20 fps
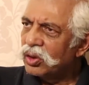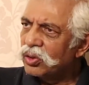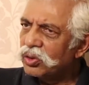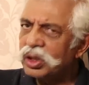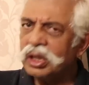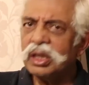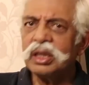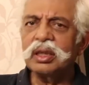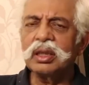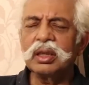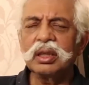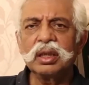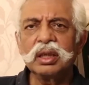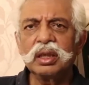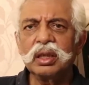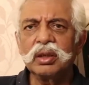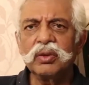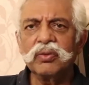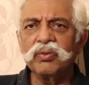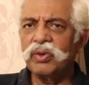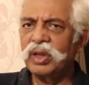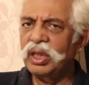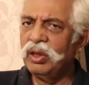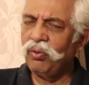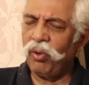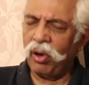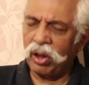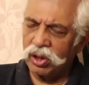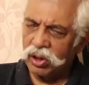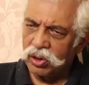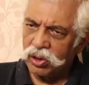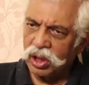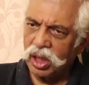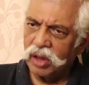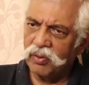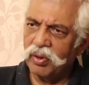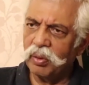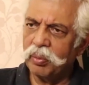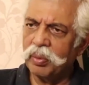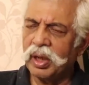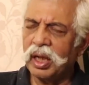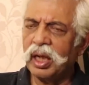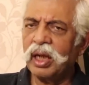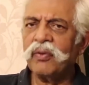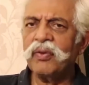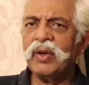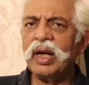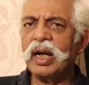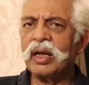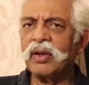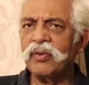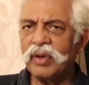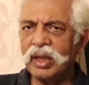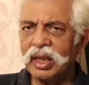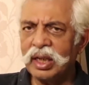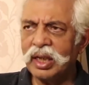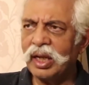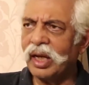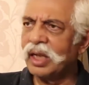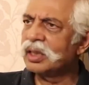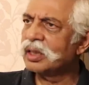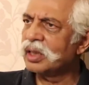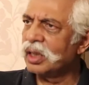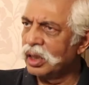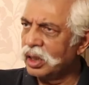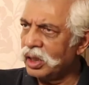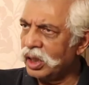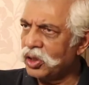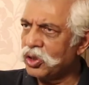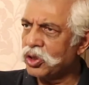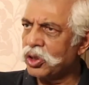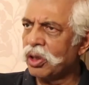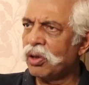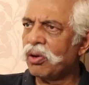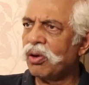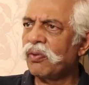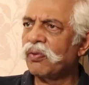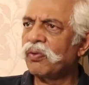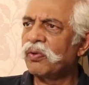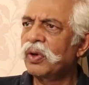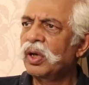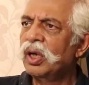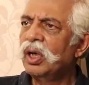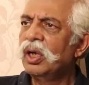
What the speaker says: You see, we wanted to give a break. We had a very nice intention of